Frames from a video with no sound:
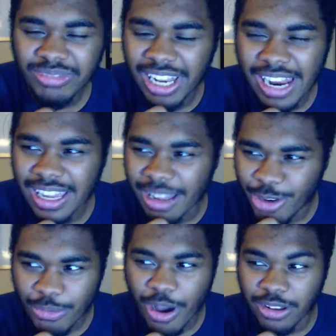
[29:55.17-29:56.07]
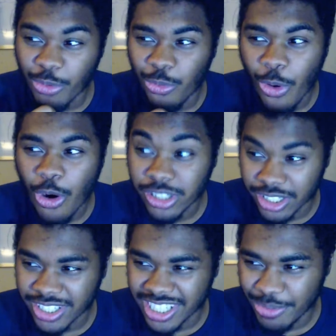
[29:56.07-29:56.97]
Like I'm talking about the water
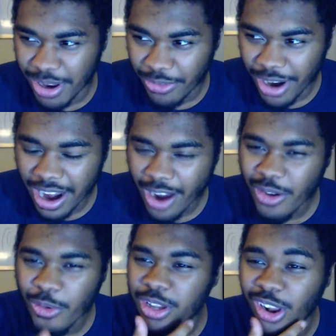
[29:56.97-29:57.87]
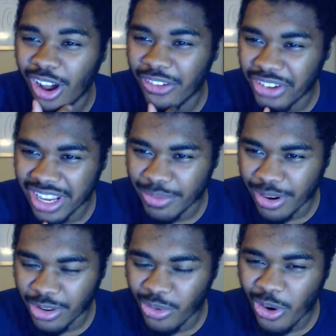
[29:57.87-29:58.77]
semen, right? I don't know what you lot are thinking
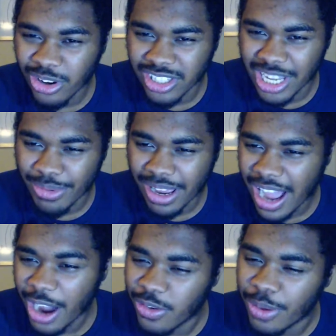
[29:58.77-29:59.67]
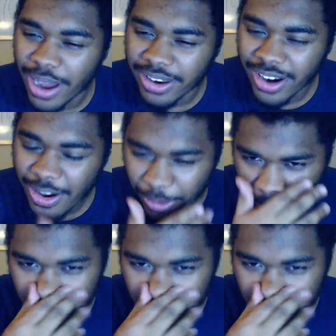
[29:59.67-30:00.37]
about. The water semen, like Aquaman, you know?